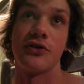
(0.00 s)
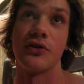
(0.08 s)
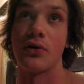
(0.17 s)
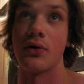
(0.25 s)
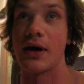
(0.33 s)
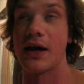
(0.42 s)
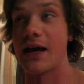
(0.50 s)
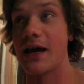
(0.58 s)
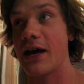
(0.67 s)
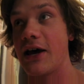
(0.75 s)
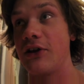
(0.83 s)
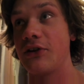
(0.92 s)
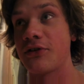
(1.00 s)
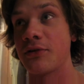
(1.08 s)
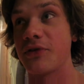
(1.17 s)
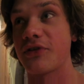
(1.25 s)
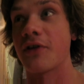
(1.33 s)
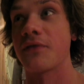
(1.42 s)
to edit some
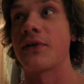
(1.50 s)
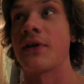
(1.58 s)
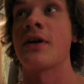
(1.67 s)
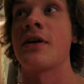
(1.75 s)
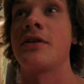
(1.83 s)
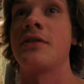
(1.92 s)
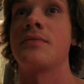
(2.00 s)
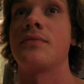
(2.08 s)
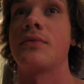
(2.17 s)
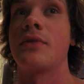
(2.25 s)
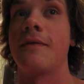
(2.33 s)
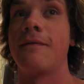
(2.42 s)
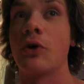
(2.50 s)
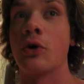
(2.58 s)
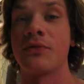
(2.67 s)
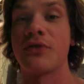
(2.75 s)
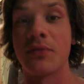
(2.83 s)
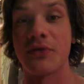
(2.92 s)
stuff tonight,
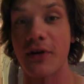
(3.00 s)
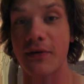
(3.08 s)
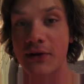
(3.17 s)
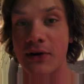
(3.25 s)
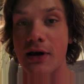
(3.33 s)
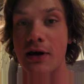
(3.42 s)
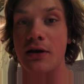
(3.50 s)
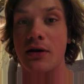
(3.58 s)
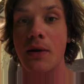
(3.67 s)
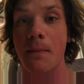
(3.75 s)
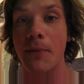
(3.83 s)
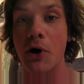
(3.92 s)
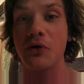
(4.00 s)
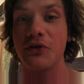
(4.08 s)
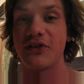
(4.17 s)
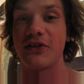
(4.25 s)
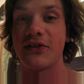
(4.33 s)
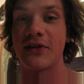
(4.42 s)
film some stuff tonight,
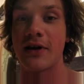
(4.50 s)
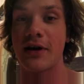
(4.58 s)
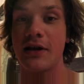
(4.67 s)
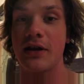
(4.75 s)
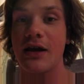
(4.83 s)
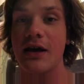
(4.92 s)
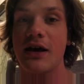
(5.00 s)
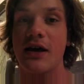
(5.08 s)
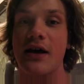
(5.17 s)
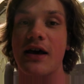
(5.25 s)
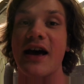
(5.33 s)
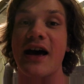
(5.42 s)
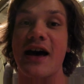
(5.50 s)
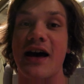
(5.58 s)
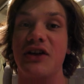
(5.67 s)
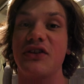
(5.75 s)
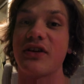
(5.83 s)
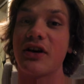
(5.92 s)
post it tonight
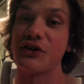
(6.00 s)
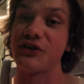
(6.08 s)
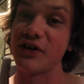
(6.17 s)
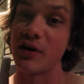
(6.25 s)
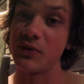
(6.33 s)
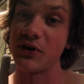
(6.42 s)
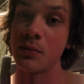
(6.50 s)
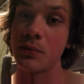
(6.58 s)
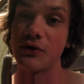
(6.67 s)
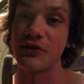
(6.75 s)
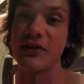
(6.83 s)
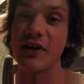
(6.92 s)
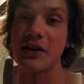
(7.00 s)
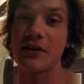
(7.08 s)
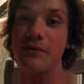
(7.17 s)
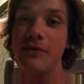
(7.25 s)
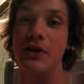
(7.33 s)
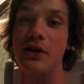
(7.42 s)
as a September 2nd
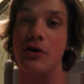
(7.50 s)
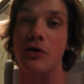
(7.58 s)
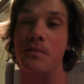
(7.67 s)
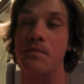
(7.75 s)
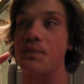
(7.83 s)
video.